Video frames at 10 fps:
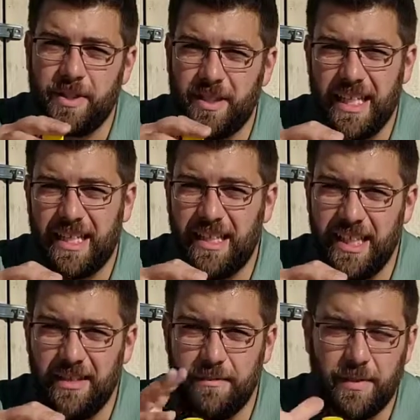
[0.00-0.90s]
a lot
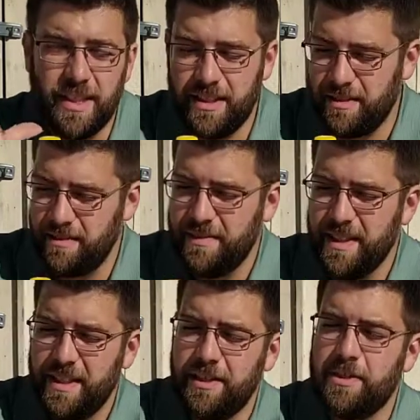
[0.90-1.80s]
cleaner. It won't get your
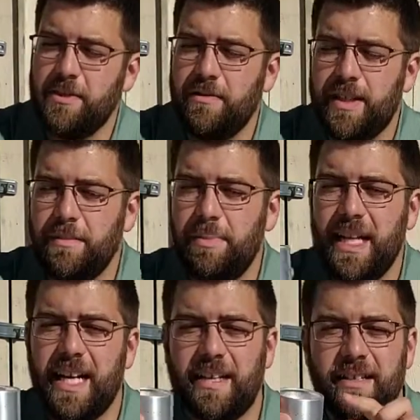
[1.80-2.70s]
stove all
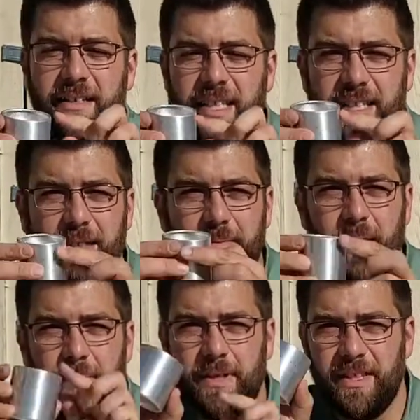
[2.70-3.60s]
black and gummed
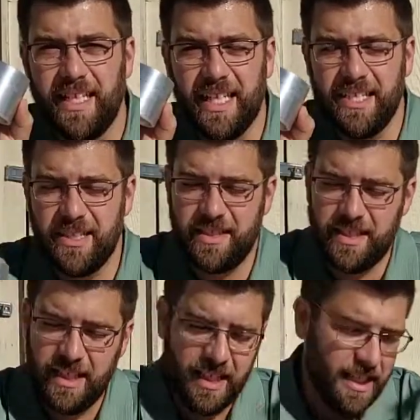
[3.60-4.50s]
up around the edges.
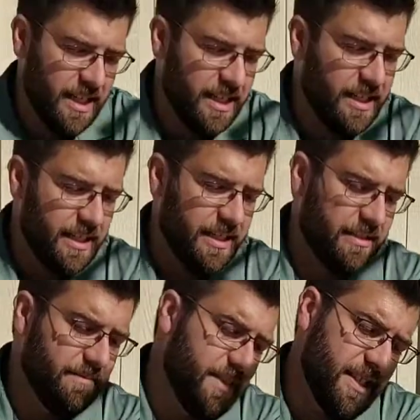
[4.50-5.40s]

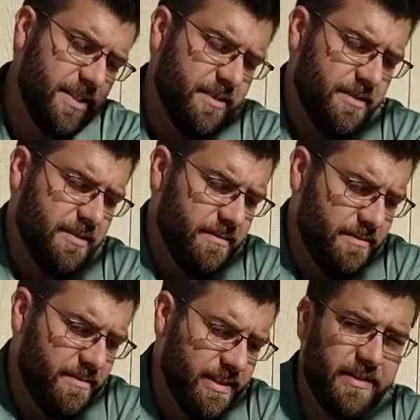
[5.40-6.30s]
Another
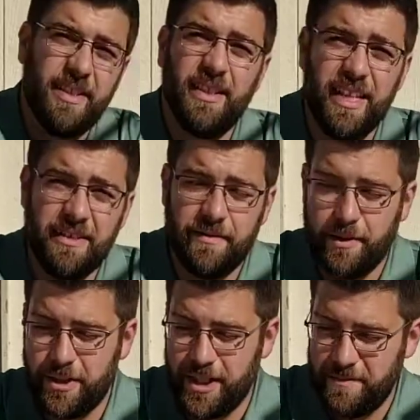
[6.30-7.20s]
even lighter
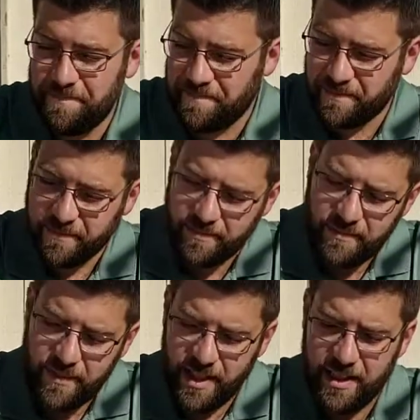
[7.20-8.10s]
version
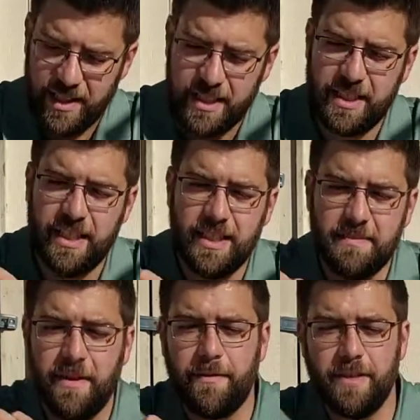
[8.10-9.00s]
is this is
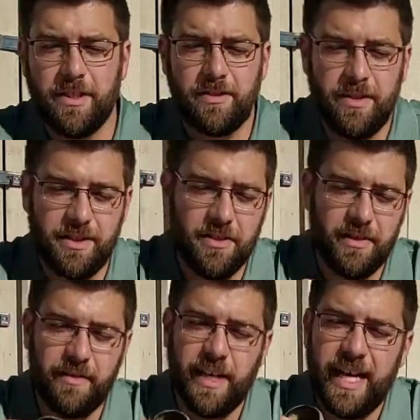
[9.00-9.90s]
my first alcohol stove I
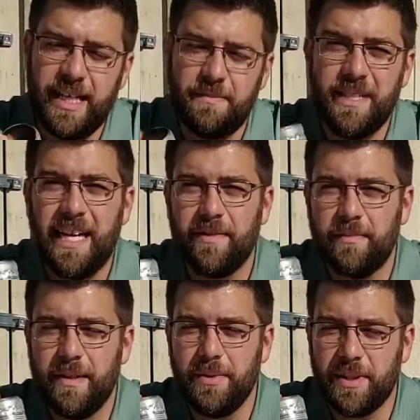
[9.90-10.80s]
ever had. It's made out of a
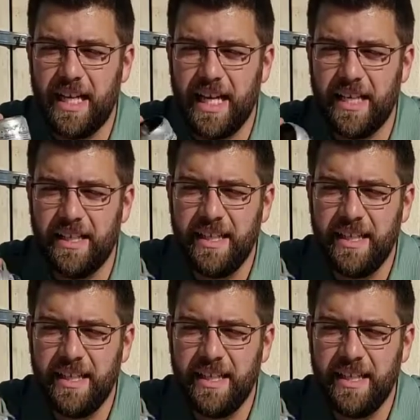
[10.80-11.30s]
Red Bull can,